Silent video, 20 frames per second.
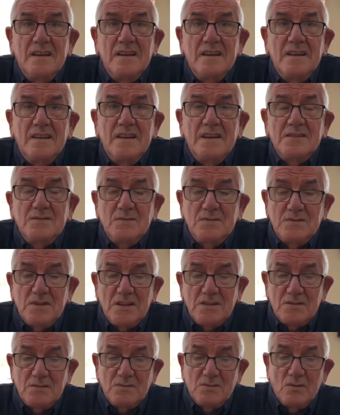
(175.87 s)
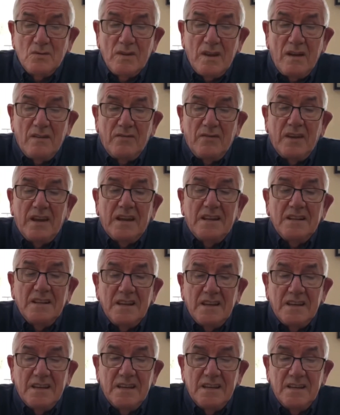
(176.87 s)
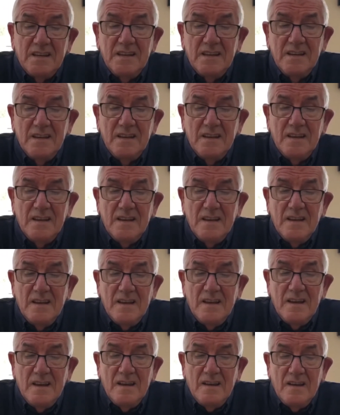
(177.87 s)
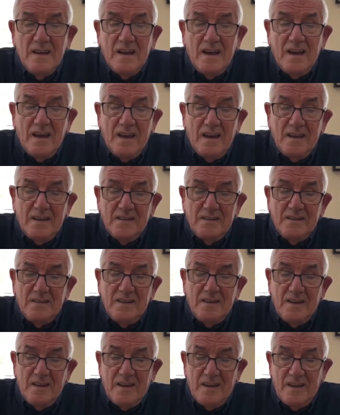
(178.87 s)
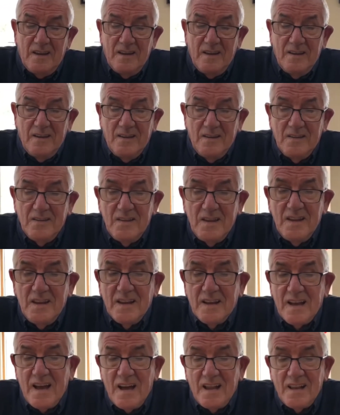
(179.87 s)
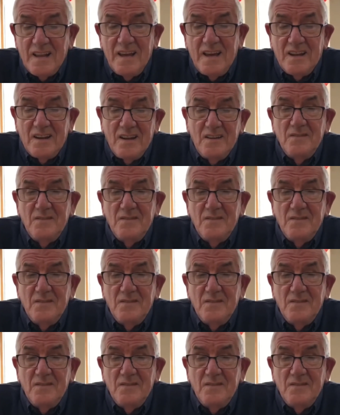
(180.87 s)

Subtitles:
This was only a friendly. And then I got a letter in